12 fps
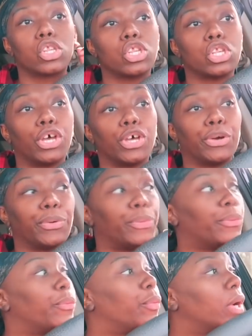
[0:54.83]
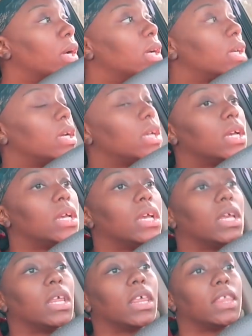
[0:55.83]
So
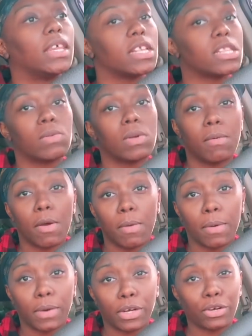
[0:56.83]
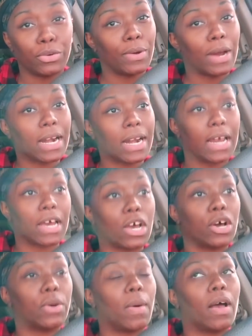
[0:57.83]
that's what I'm on my way to do right now.